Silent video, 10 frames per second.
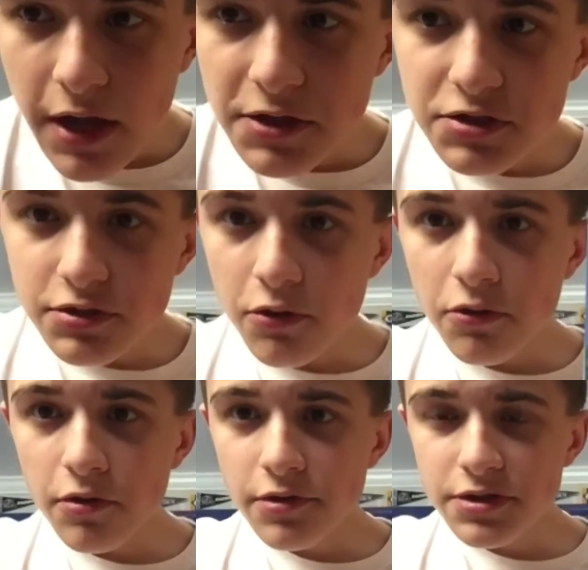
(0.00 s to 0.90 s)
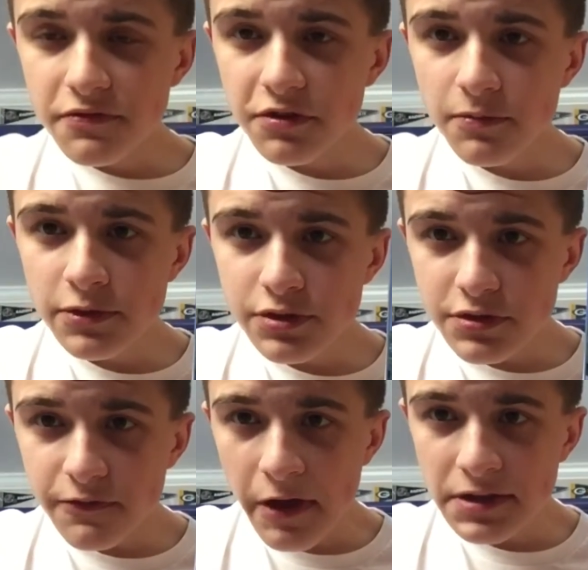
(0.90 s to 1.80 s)
And the score of this film is
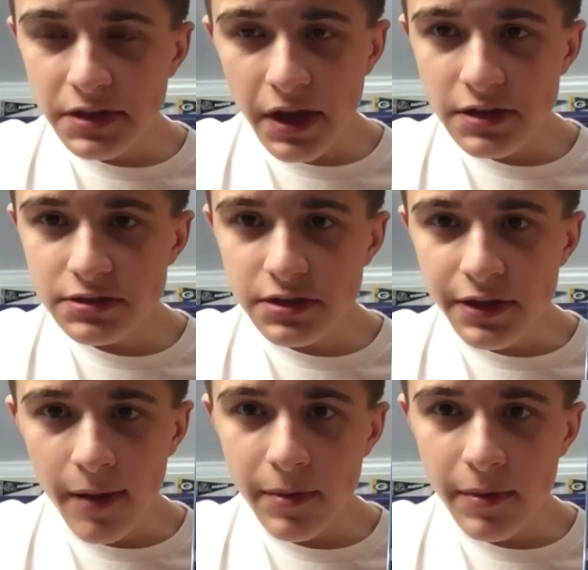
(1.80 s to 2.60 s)
just fantastic.